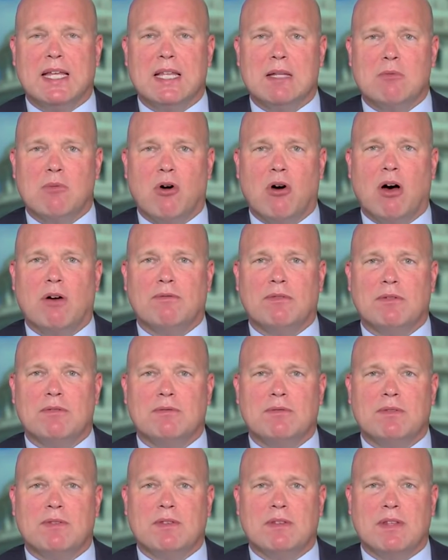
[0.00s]
them off
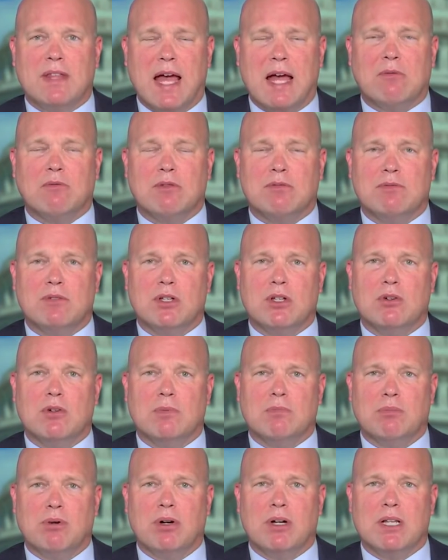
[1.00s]
of that review
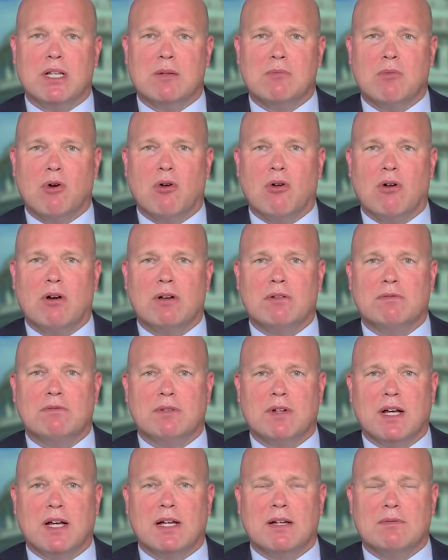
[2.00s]
and putting them on
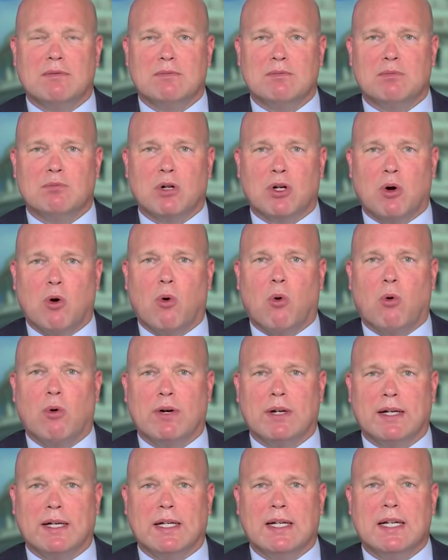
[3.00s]

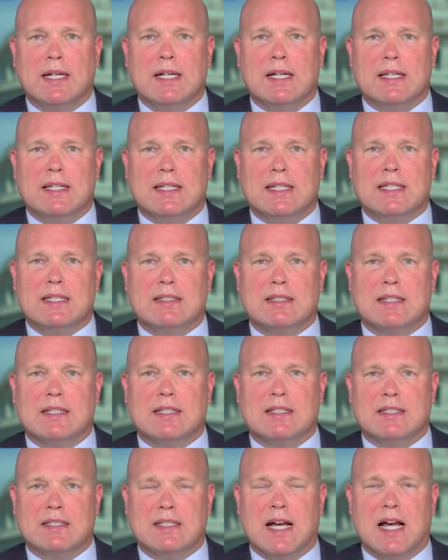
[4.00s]
recording these
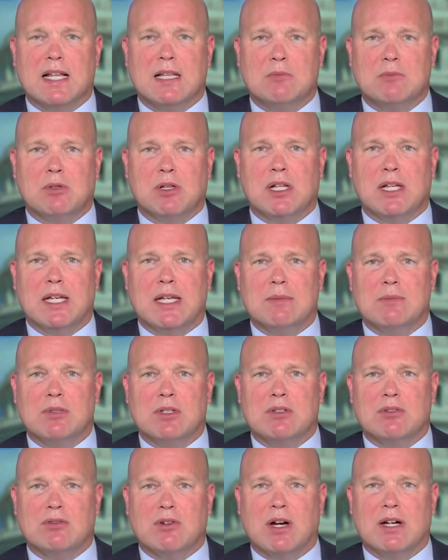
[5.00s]
asylum claims
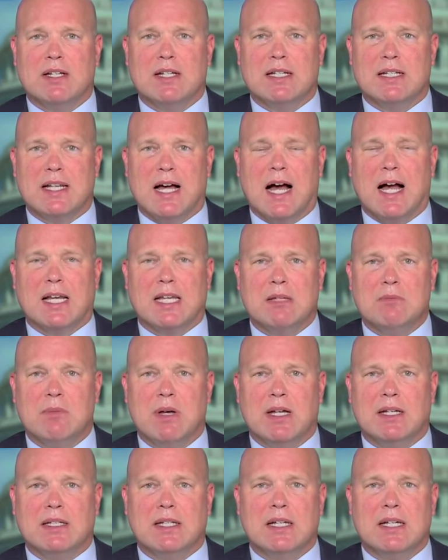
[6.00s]
and trying to
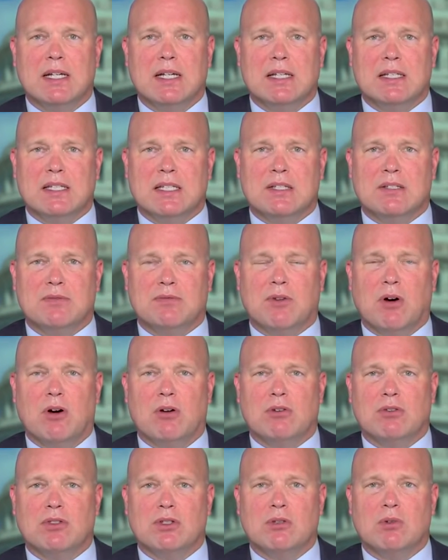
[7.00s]
document these
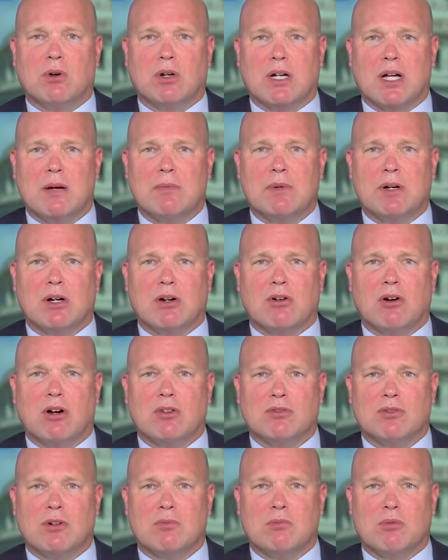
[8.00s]
folks who are coming
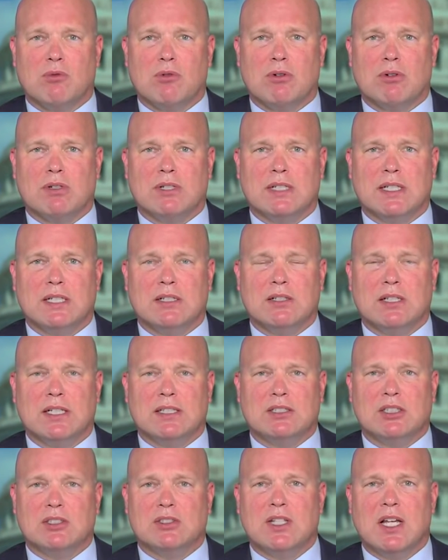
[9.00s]
across our border illegally.
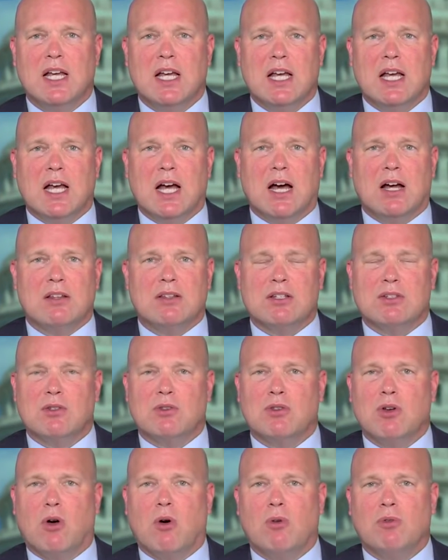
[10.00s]
It's just
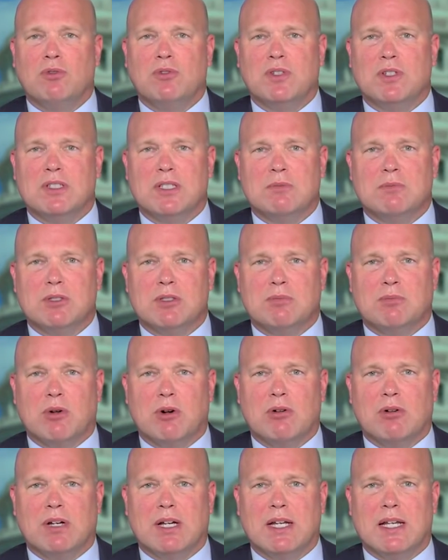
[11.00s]
the whole system is
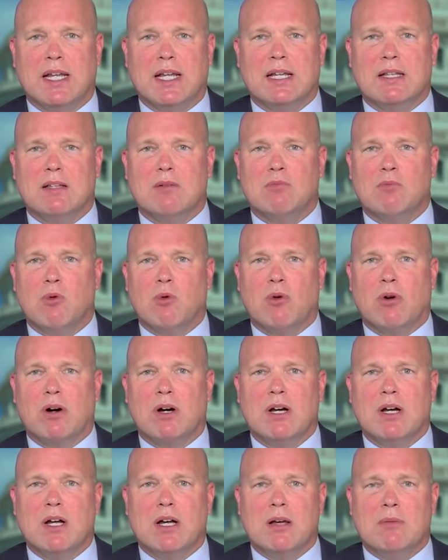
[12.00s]
broken, and the
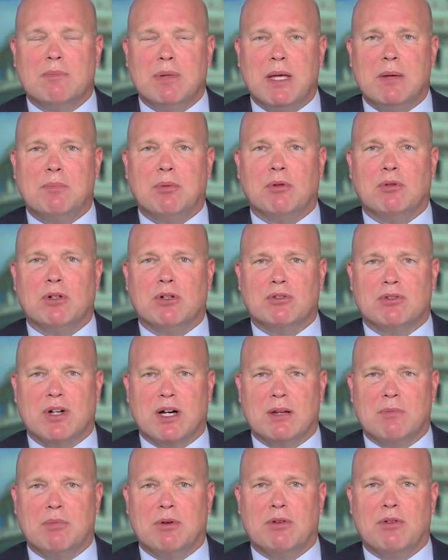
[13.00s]
more people they're
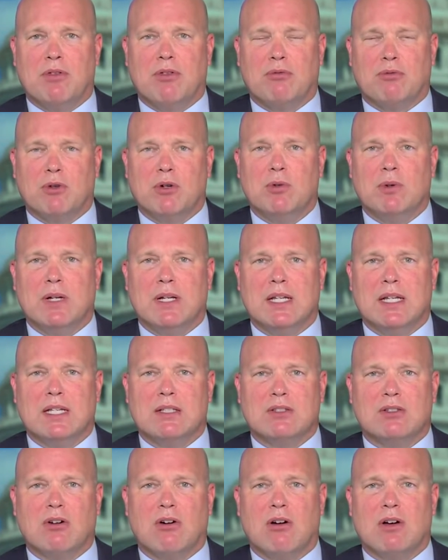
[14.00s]
trying to put through it,
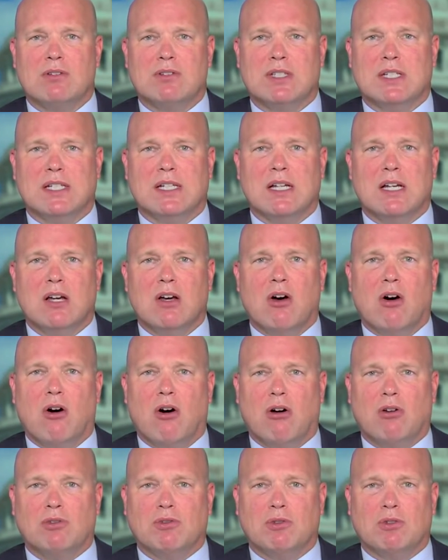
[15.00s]
it's causing
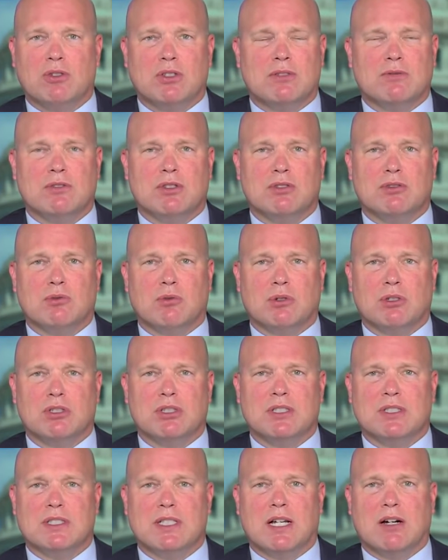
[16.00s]
all sorts of
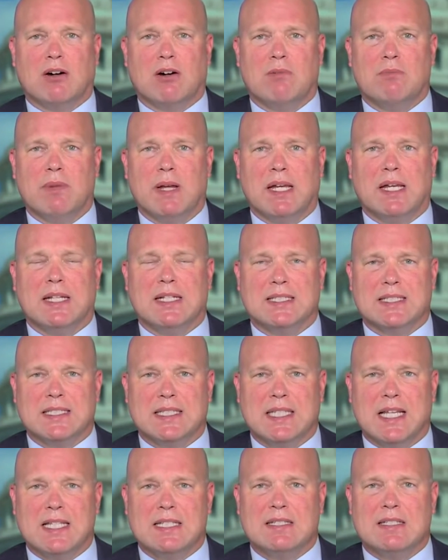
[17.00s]
distortions that are making us
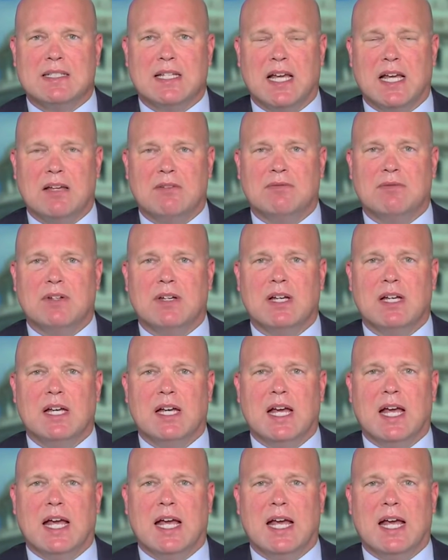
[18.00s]
less safe.
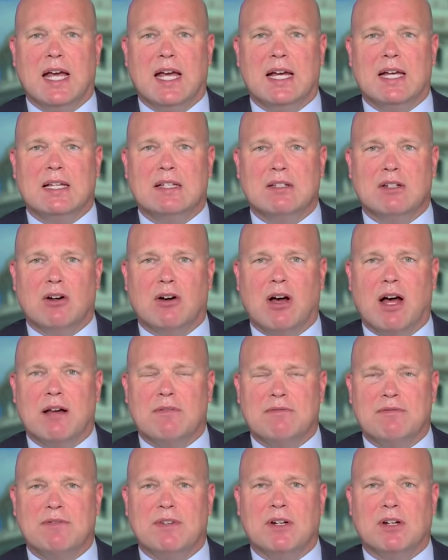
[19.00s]
And
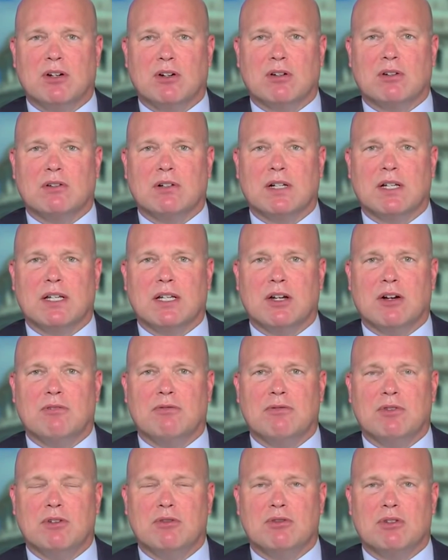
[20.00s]
I fear
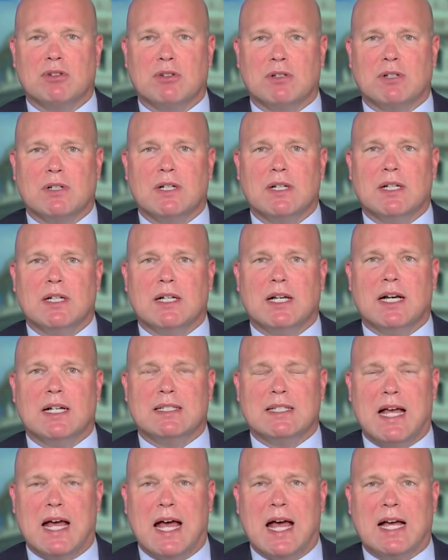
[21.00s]
future
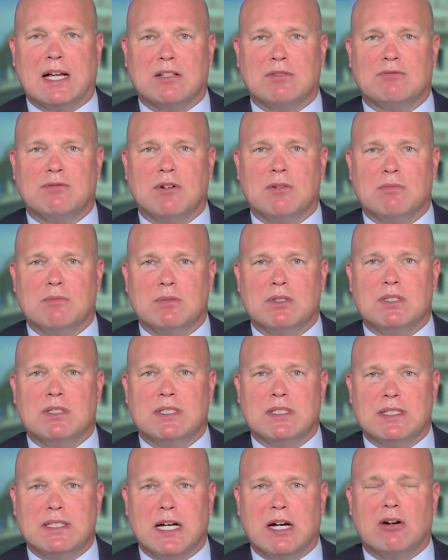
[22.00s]
attacks from
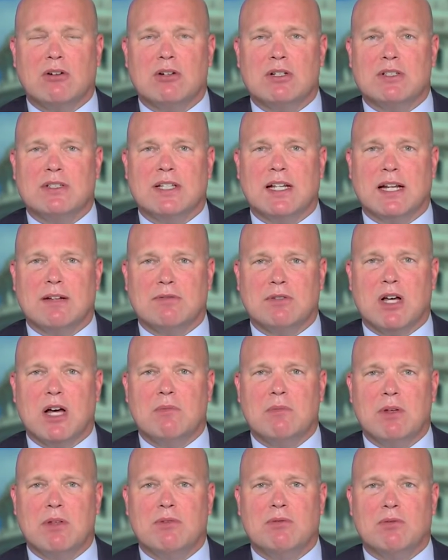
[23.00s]
terrorists that have
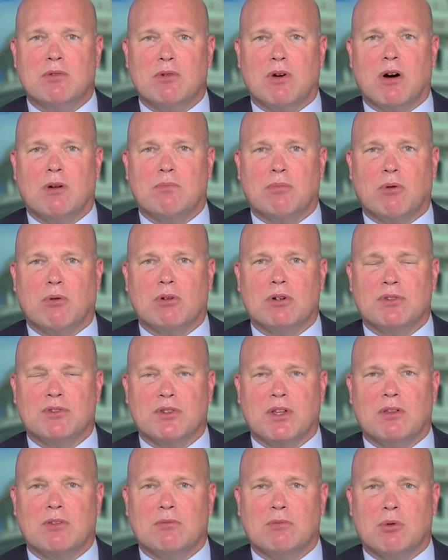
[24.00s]
come in through our porous
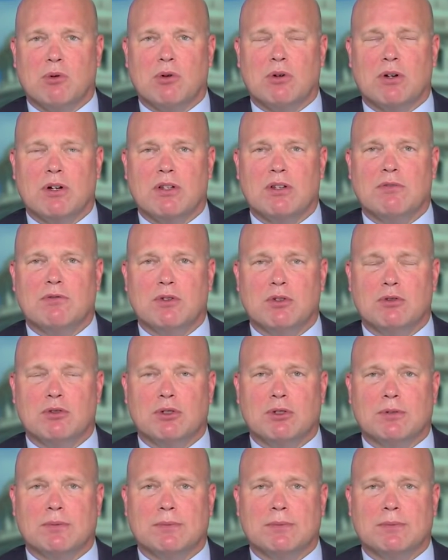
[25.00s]
southern border in the future.